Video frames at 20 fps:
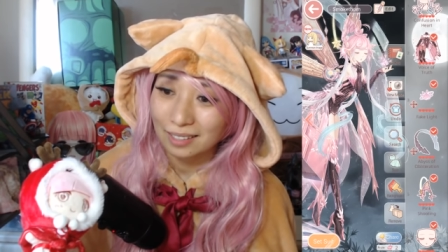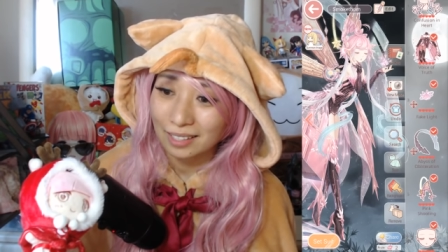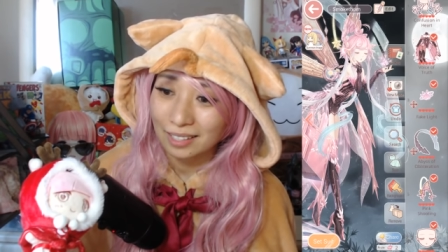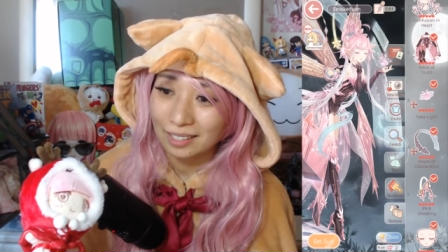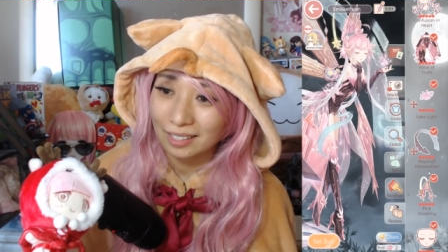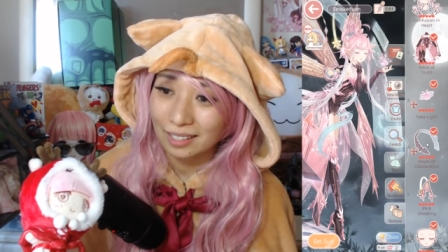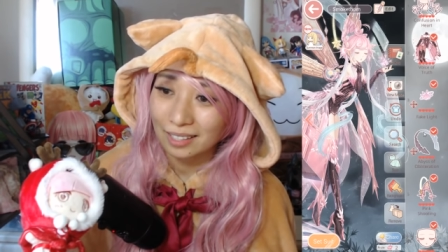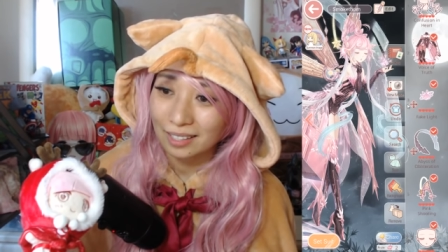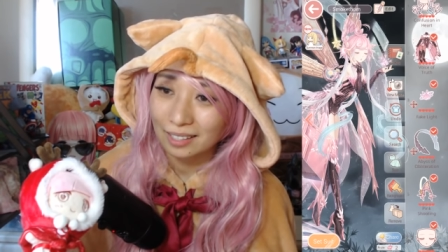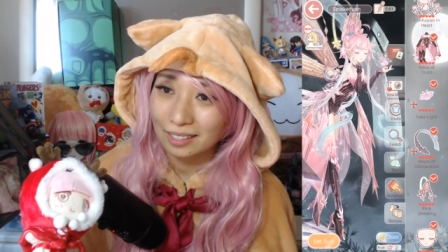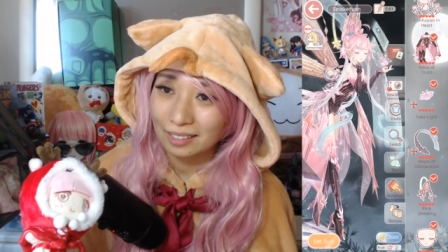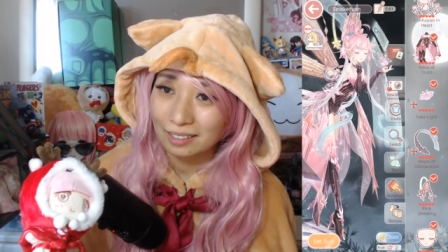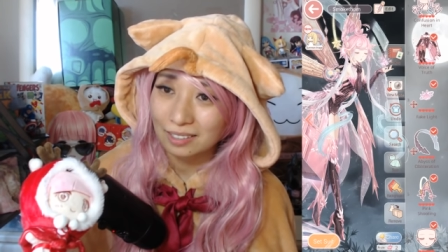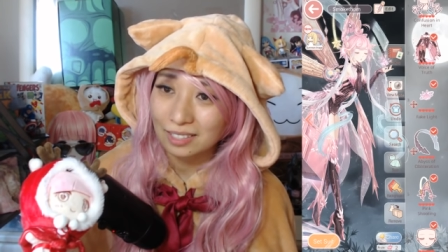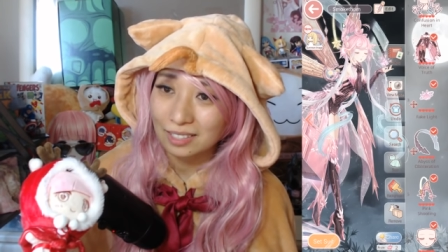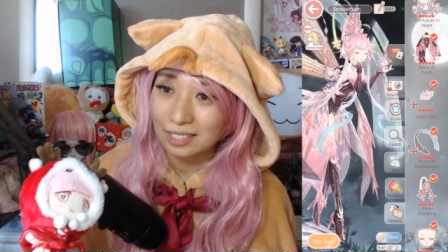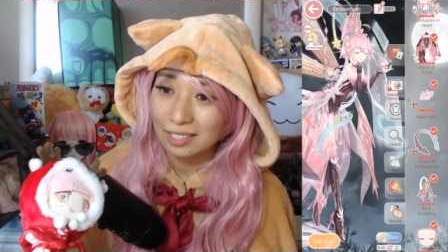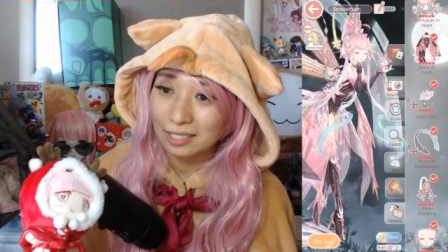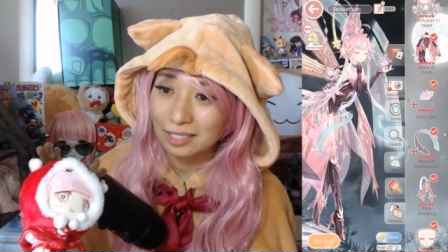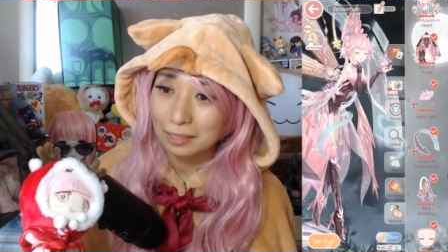And then
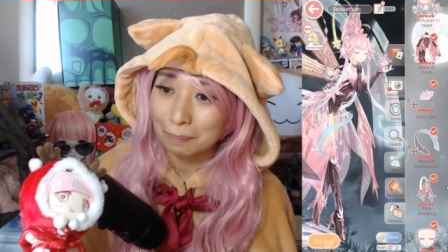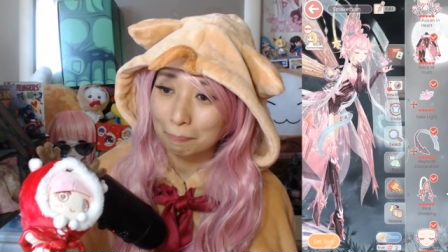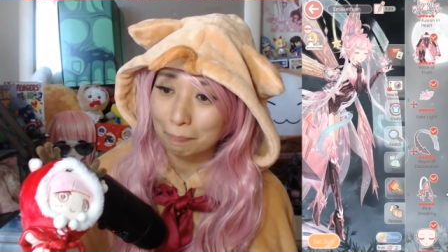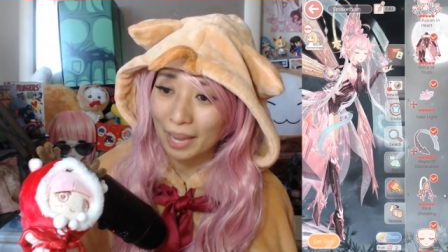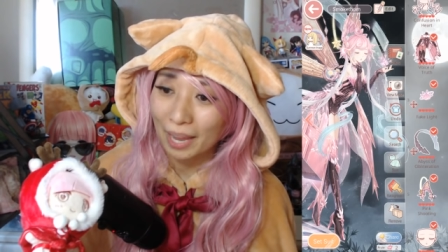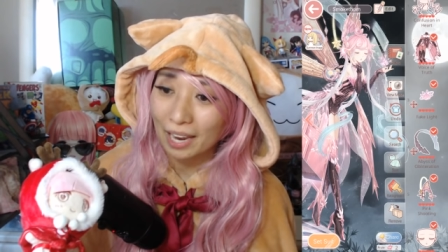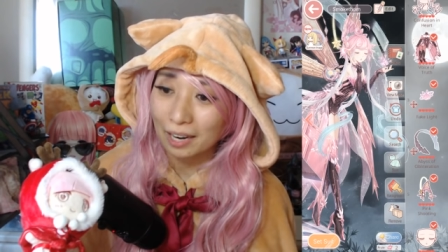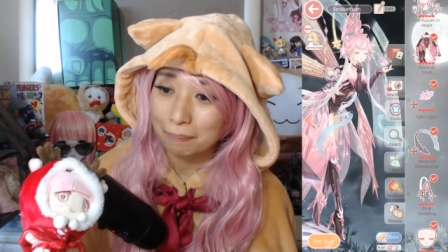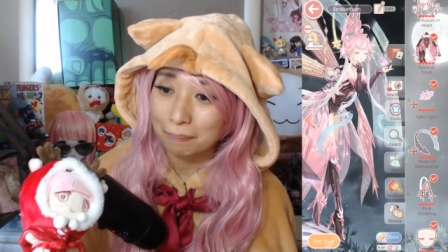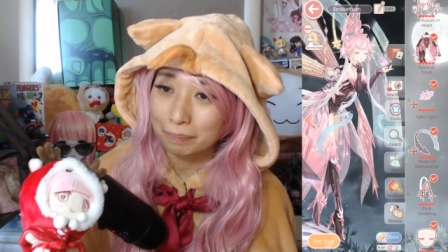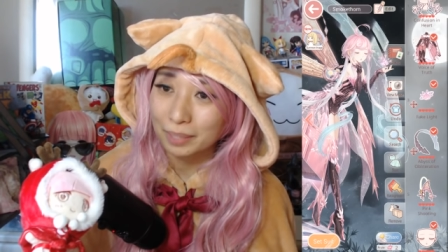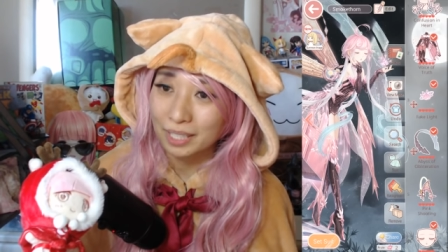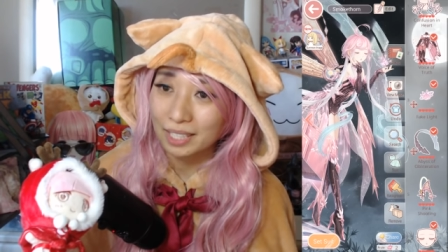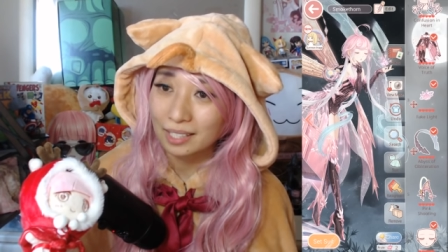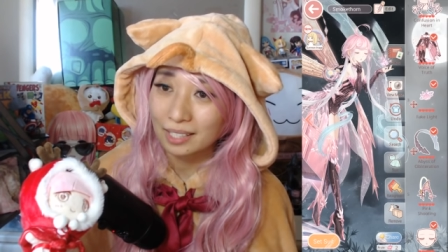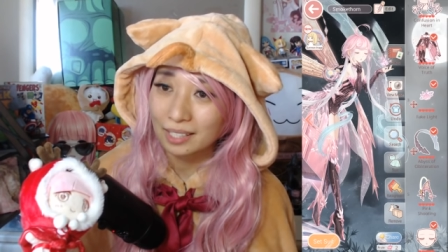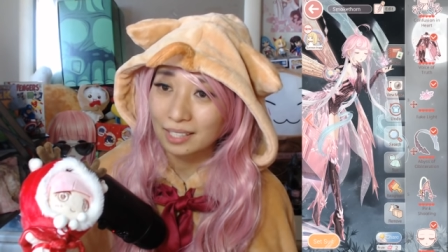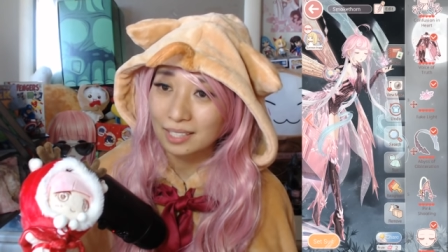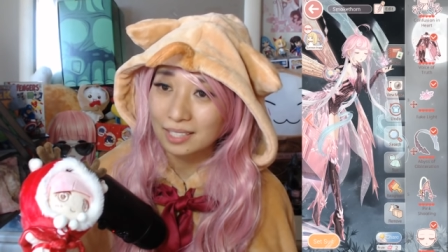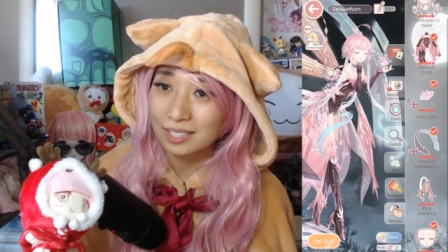there's this back
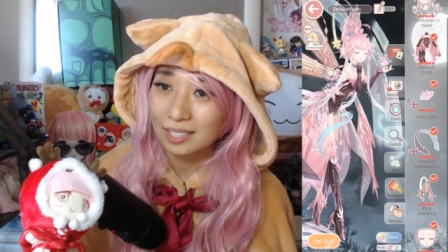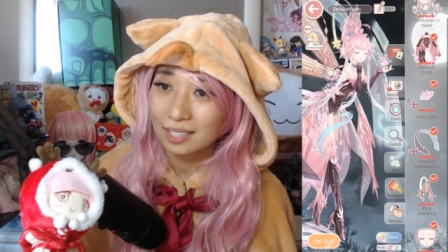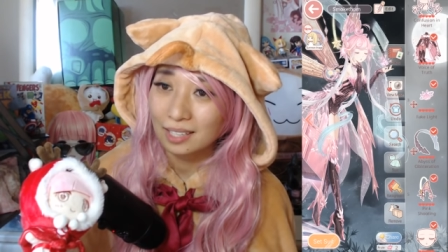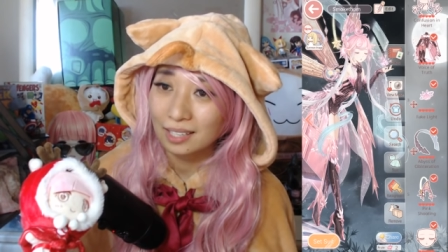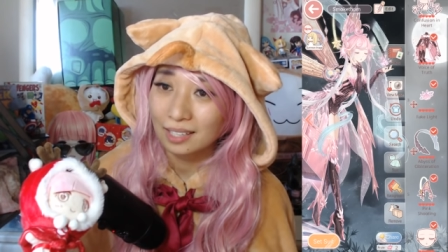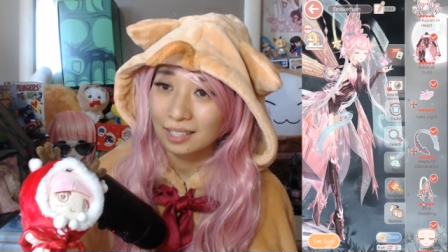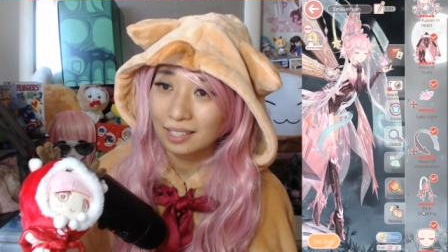piece,